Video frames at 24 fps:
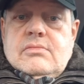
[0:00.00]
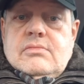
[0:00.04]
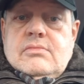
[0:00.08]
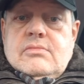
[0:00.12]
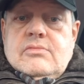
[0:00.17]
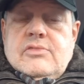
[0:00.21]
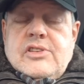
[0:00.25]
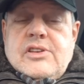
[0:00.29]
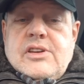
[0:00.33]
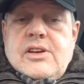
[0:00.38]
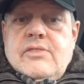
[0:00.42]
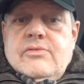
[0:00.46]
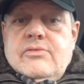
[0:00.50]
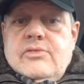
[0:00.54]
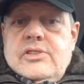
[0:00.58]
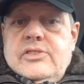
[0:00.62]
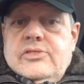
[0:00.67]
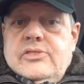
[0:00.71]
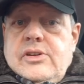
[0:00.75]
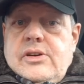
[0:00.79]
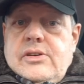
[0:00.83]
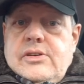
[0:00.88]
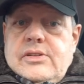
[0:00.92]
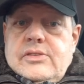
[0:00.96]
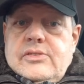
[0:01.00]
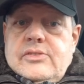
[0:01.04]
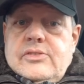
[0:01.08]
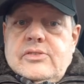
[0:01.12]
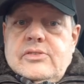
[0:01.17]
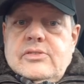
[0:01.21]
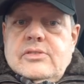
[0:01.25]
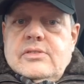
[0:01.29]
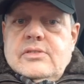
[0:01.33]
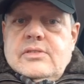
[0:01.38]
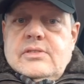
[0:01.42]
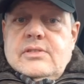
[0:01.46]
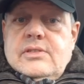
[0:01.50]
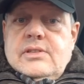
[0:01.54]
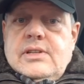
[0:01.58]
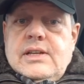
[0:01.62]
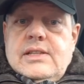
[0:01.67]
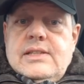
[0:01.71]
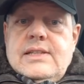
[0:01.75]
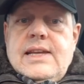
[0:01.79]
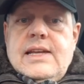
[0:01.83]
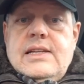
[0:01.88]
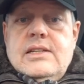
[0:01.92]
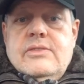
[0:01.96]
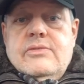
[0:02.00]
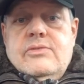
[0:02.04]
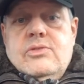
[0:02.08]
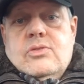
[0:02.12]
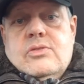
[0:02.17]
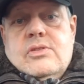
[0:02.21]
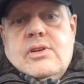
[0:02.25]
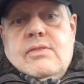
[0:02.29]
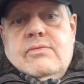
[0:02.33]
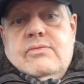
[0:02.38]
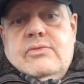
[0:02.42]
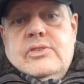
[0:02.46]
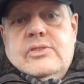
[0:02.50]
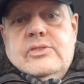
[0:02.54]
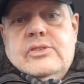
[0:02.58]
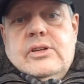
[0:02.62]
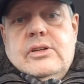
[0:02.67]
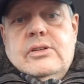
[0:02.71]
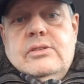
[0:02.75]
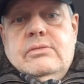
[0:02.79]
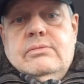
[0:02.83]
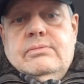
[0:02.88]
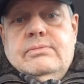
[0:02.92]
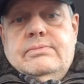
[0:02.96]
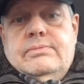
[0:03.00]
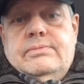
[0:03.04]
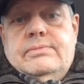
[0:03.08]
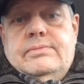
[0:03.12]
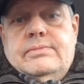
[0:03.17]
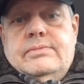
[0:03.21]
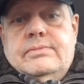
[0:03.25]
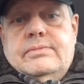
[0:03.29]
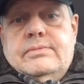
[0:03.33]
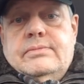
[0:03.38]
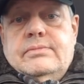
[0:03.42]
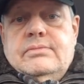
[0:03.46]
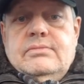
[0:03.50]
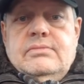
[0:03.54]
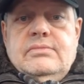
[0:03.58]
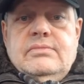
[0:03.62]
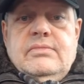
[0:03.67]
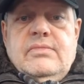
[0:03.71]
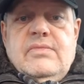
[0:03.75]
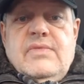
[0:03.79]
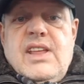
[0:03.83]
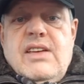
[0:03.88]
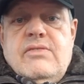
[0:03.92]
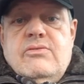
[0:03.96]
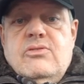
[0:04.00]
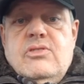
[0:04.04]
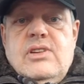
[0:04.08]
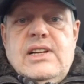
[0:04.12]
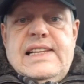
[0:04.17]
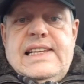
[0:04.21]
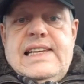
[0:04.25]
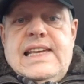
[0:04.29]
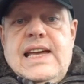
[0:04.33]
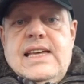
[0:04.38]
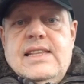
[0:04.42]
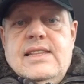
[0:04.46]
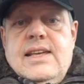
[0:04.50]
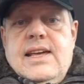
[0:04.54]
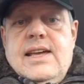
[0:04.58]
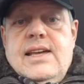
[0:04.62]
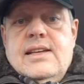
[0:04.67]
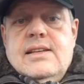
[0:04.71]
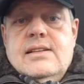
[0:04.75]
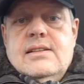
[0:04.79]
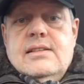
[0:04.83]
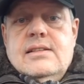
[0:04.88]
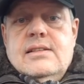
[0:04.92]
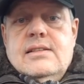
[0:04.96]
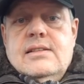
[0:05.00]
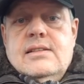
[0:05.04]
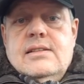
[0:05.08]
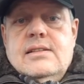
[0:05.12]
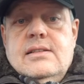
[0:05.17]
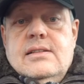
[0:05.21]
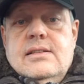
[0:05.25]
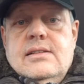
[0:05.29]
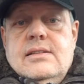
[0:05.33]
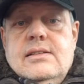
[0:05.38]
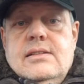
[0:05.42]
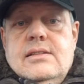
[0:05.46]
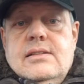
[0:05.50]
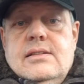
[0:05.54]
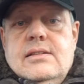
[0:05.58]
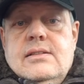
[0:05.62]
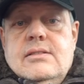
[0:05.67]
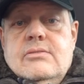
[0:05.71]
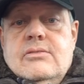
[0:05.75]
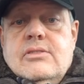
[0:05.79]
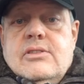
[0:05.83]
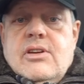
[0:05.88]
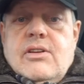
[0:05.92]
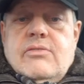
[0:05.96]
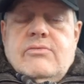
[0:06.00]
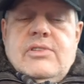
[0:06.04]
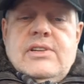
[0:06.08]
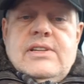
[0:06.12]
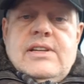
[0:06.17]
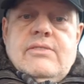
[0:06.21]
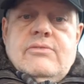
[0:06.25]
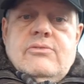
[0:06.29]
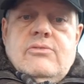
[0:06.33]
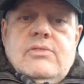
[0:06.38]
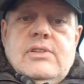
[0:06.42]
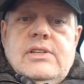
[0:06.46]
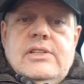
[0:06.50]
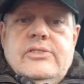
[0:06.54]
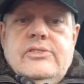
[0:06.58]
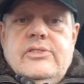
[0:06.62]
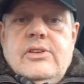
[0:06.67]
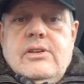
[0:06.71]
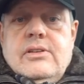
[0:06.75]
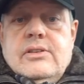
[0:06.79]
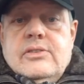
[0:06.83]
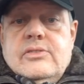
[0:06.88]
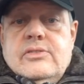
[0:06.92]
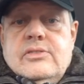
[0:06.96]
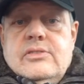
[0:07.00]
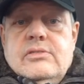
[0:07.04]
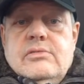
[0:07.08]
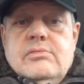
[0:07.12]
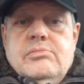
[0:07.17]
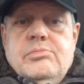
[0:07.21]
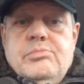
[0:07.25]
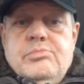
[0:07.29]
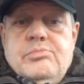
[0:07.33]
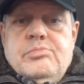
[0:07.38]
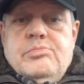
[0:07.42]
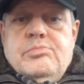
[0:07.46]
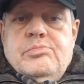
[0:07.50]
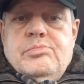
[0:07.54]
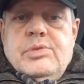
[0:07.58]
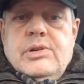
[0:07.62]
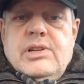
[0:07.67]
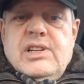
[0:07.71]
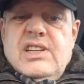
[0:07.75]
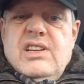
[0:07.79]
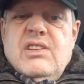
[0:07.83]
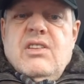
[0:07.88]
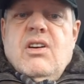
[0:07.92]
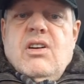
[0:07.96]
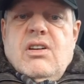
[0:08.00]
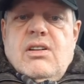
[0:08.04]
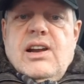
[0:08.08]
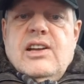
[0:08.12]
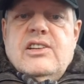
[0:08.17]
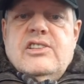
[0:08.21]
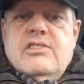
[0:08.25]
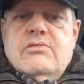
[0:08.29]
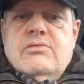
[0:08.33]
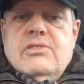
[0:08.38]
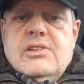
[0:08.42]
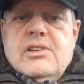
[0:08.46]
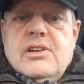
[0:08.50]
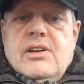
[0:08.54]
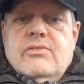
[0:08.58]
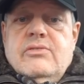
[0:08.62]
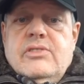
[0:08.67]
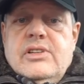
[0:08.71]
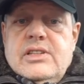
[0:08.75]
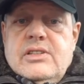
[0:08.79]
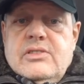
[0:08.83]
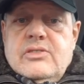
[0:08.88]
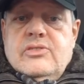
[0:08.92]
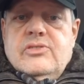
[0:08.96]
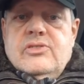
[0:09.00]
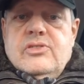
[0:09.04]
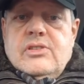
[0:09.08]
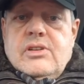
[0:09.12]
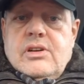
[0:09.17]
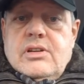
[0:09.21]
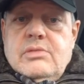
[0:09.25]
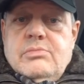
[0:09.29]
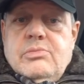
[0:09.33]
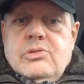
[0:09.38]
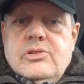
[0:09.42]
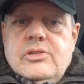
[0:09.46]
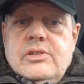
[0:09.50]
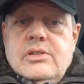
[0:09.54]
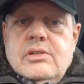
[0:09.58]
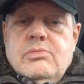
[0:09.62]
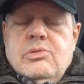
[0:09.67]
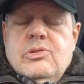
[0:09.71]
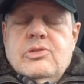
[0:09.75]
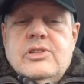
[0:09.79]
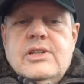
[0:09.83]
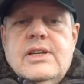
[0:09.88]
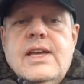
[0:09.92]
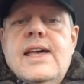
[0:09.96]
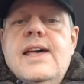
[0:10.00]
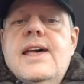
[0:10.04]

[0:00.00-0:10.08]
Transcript: Recovery starts at the end of your comfort zone. Never really get there. Recovery never really starts. But you are actually recovering because you're kind of pushing and pushing.